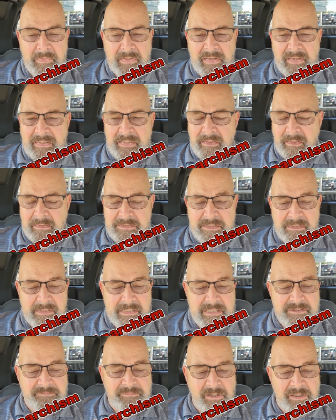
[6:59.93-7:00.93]
And it also
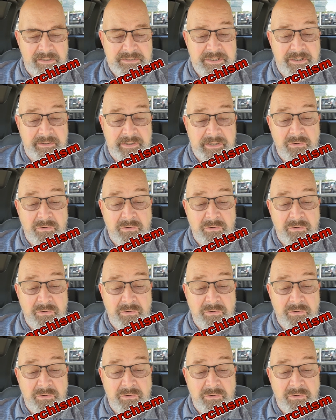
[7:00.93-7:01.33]
has voluntary